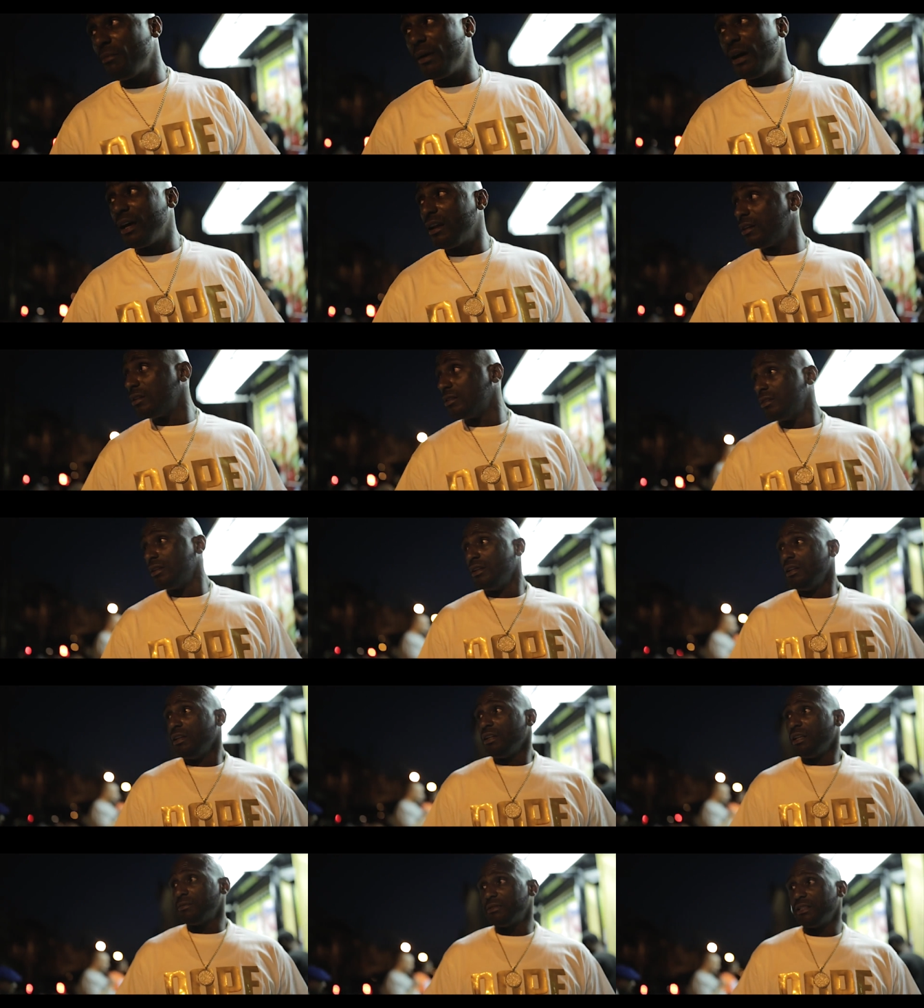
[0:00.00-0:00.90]
not matter.
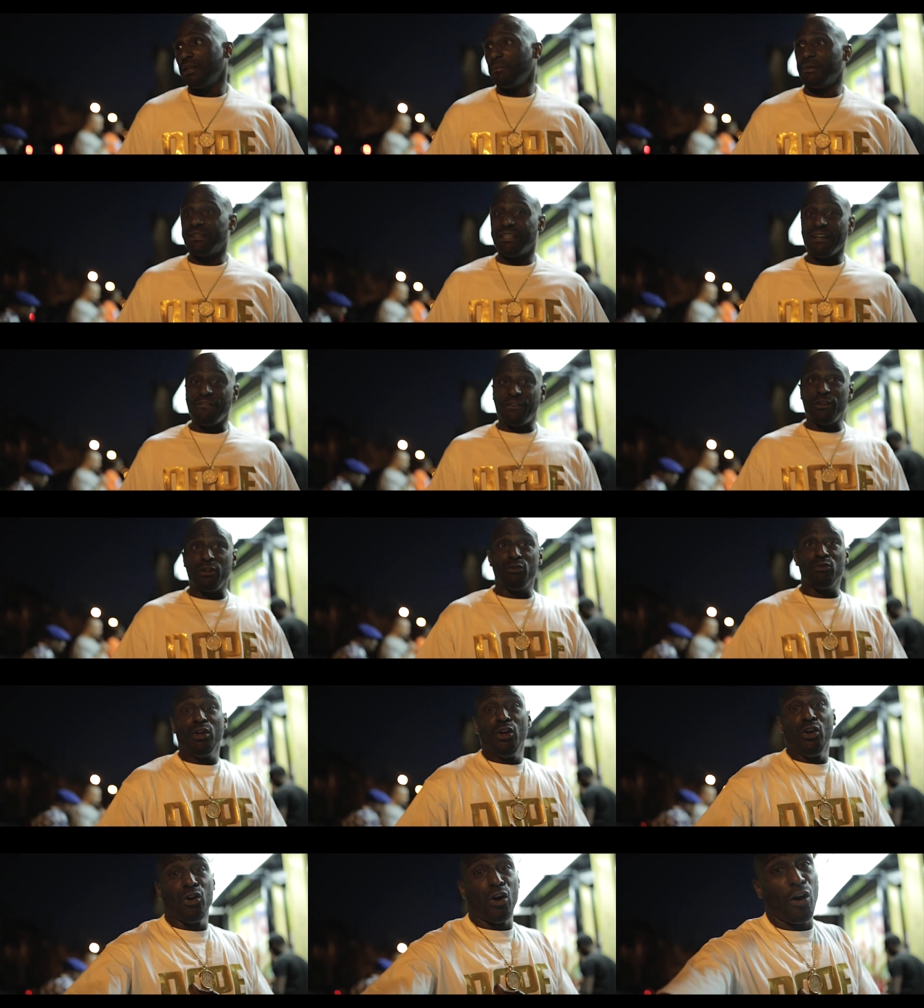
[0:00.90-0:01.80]
I'm saying? But then for you,
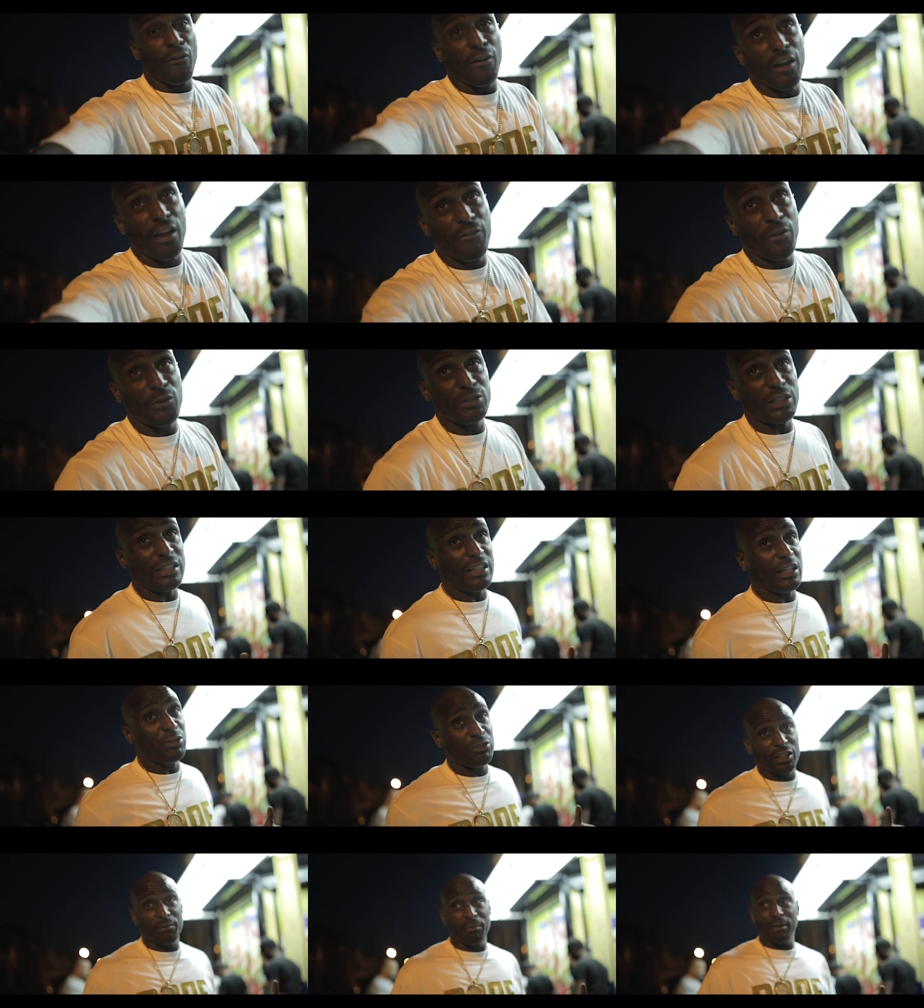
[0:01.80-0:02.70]
okay, like,
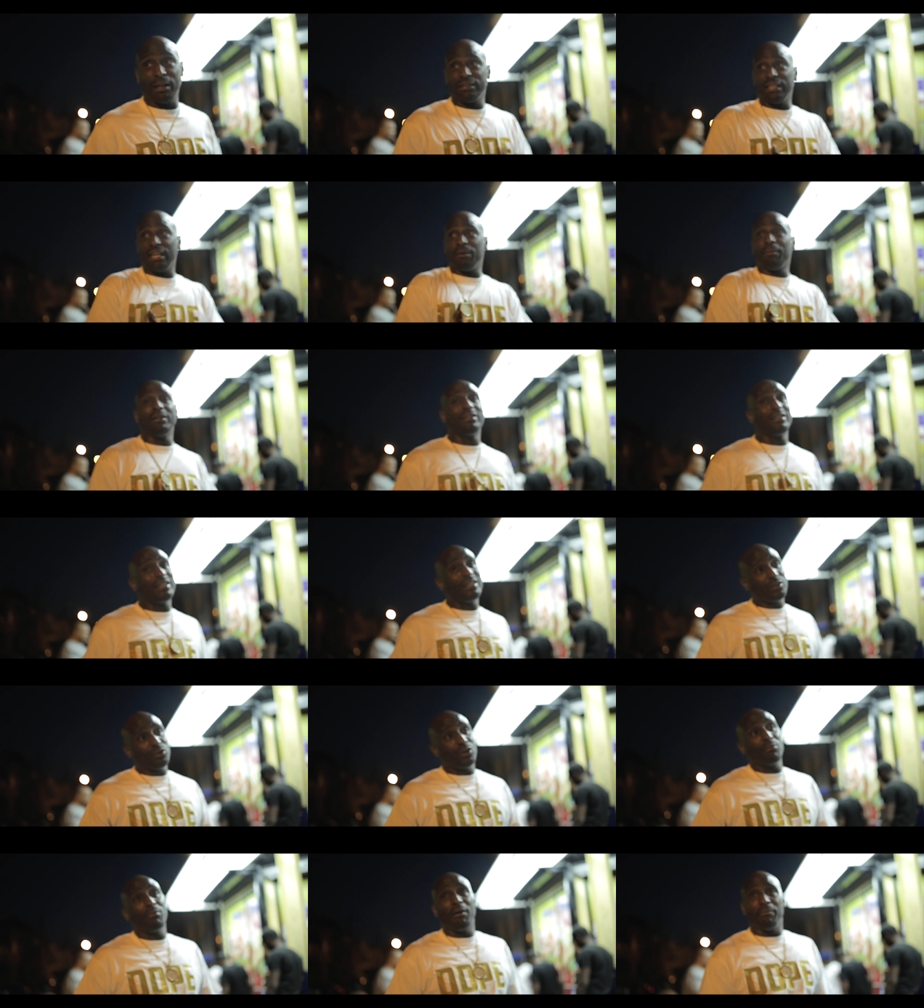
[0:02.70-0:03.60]
they should have been like, damn, I
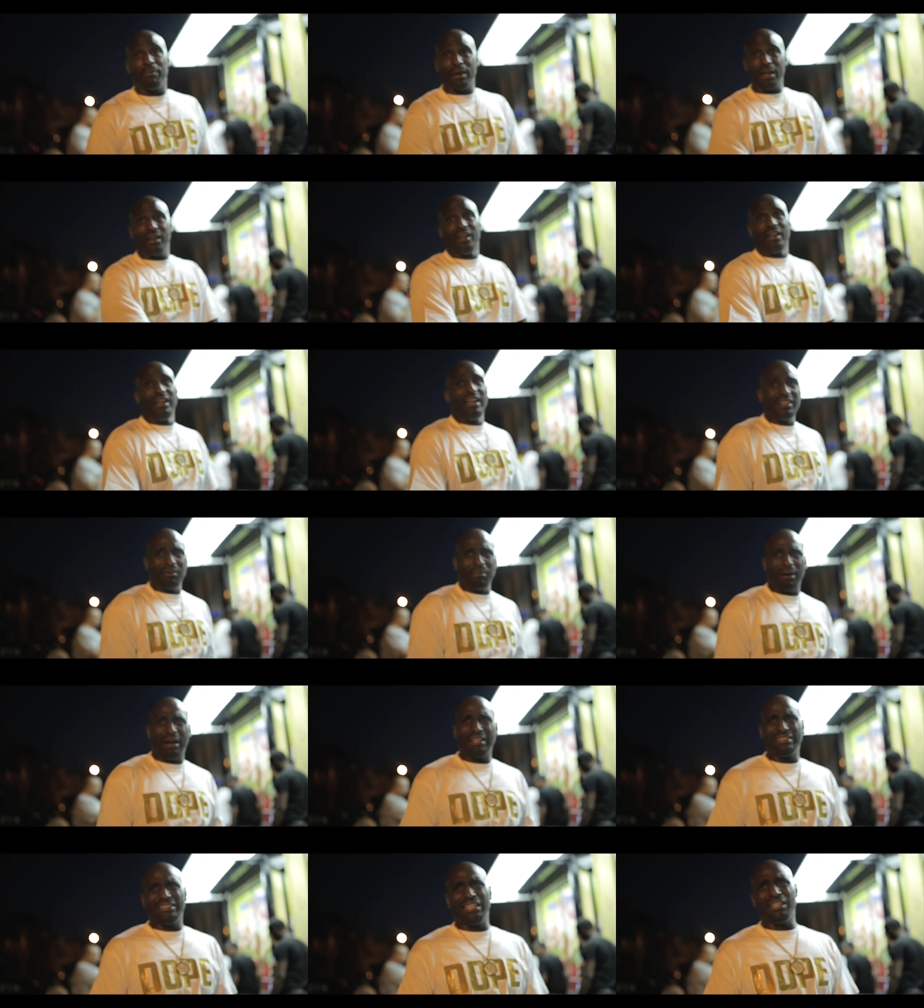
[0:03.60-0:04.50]
did do it, my bad. You talking
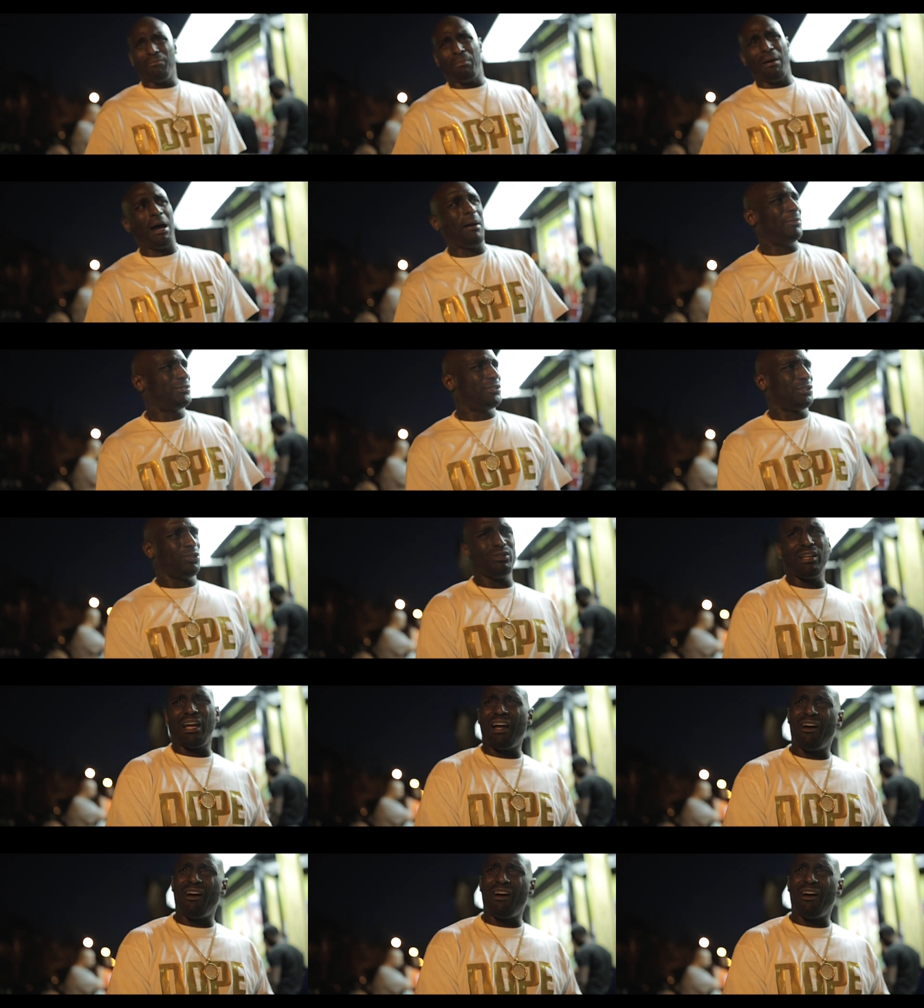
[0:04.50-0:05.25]
about, I seen the opportunity.